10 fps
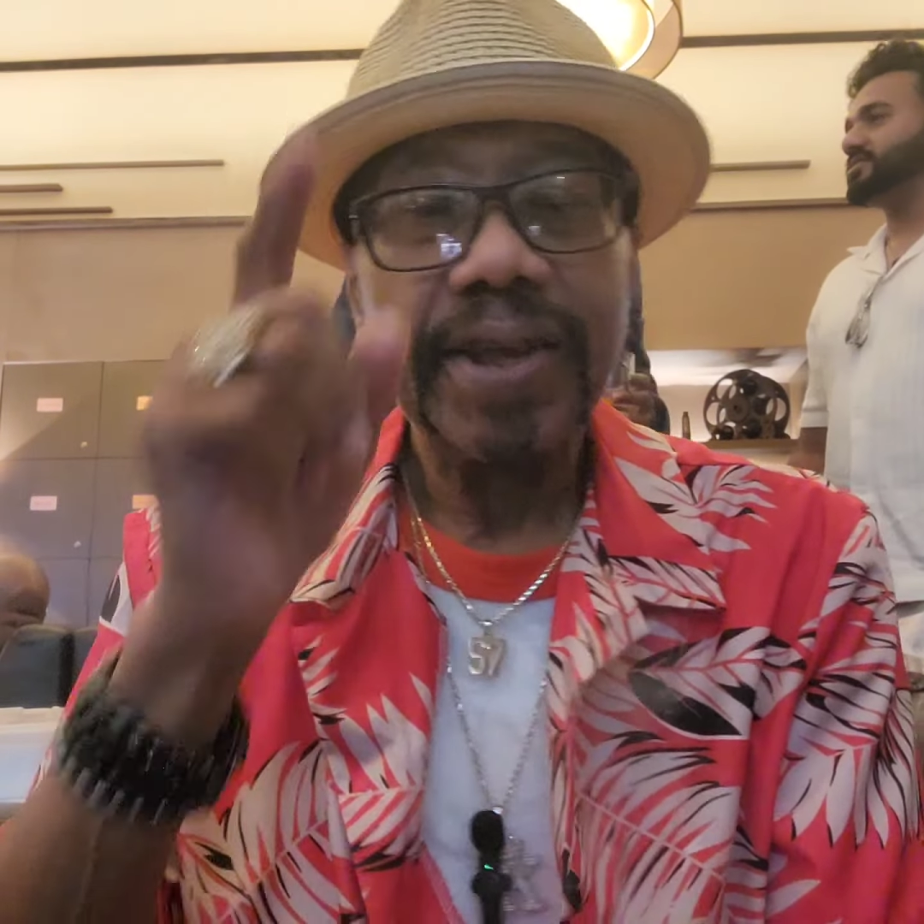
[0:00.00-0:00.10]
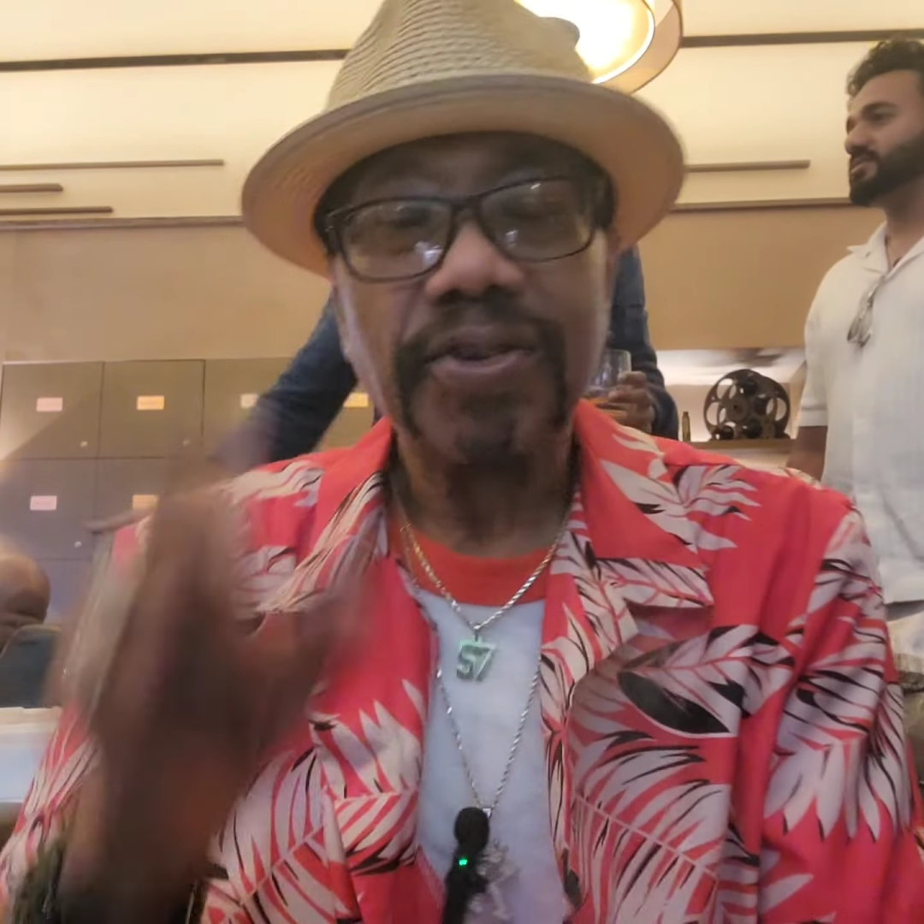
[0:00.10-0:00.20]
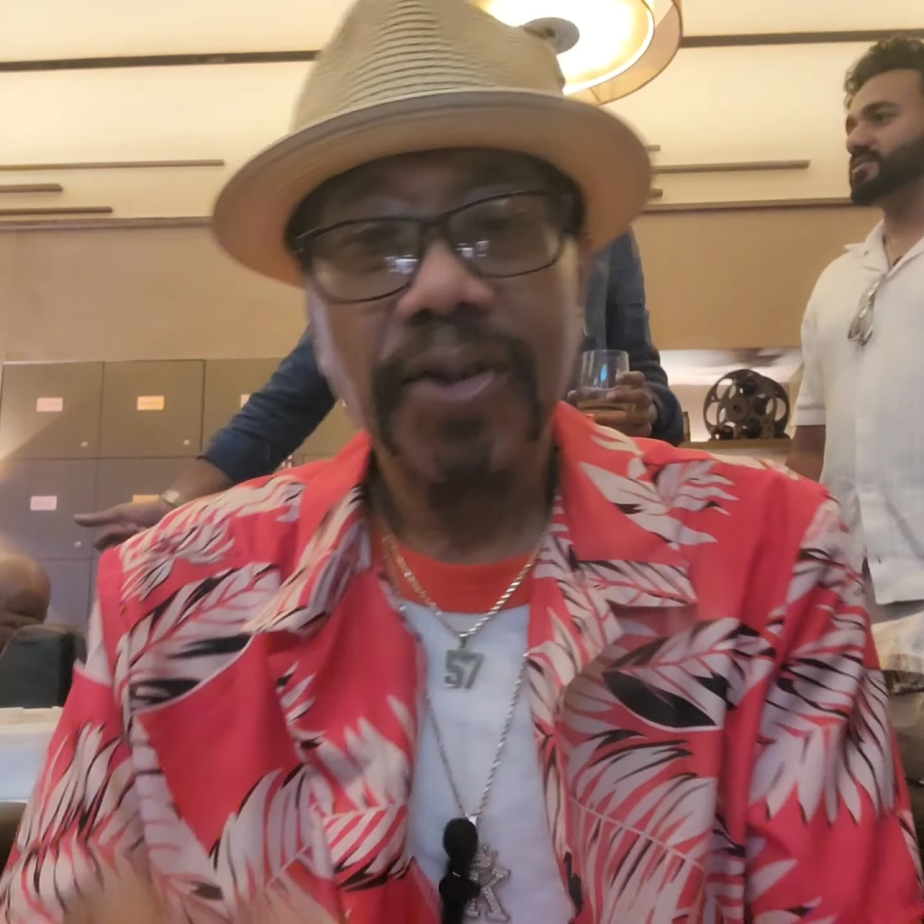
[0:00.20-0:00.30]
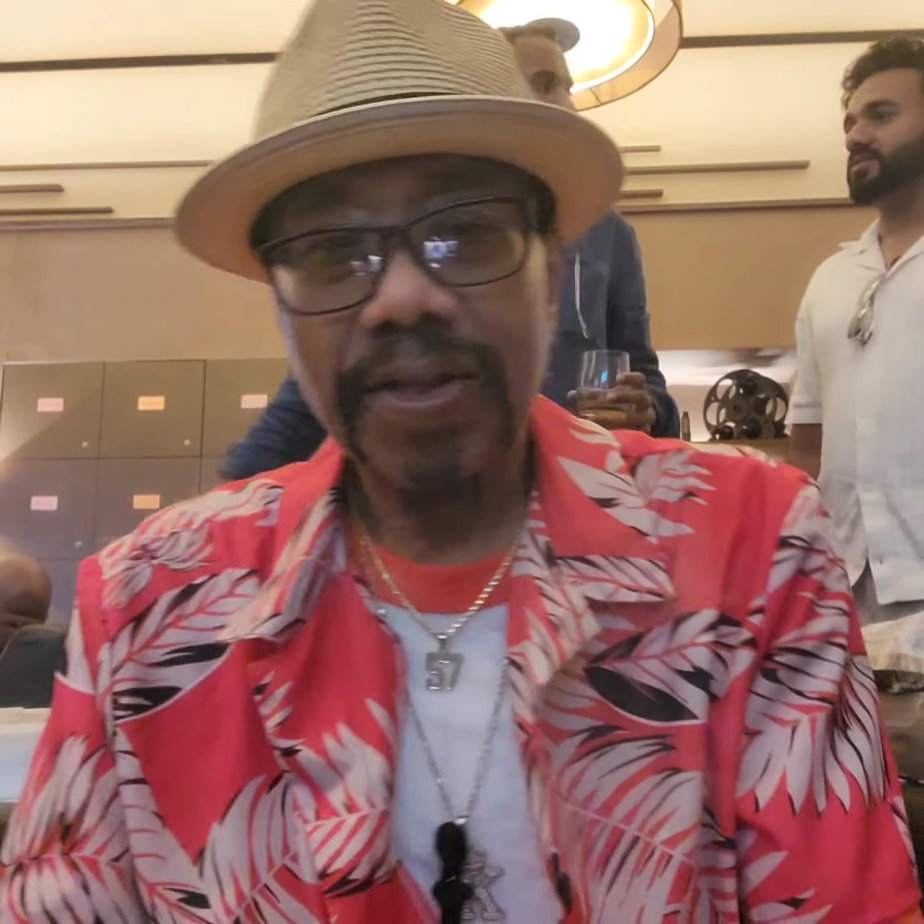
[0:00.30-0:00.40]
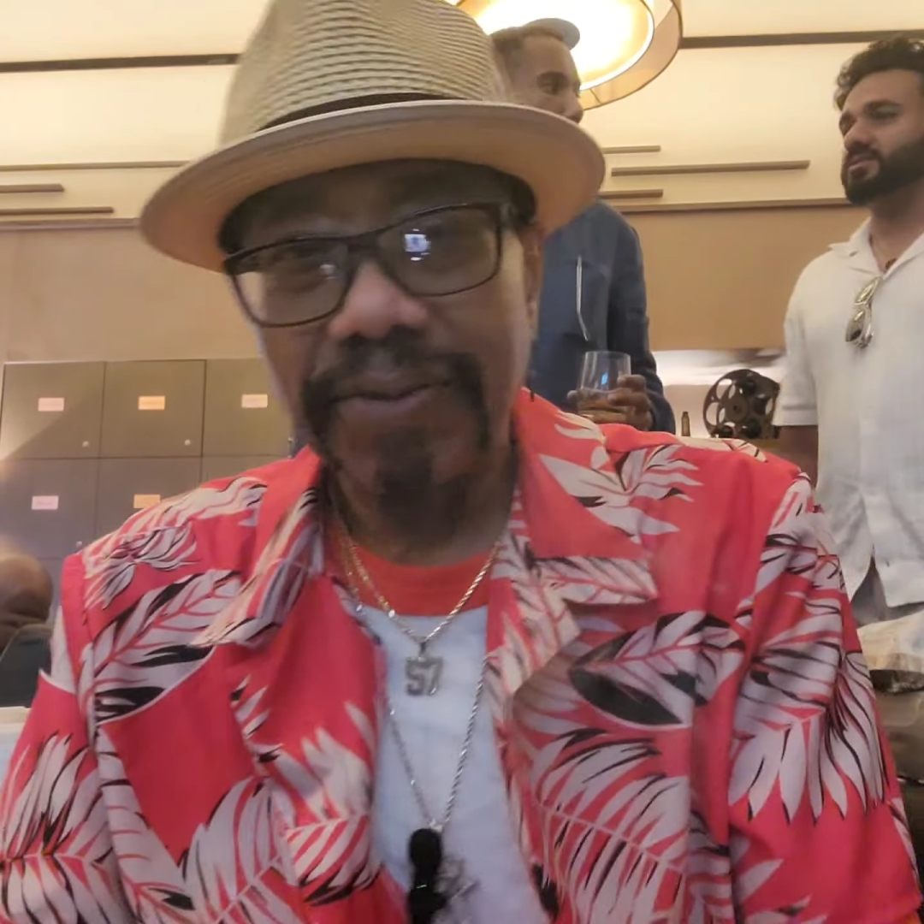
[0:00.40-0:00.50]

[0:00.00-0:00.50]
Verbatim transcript: enjoy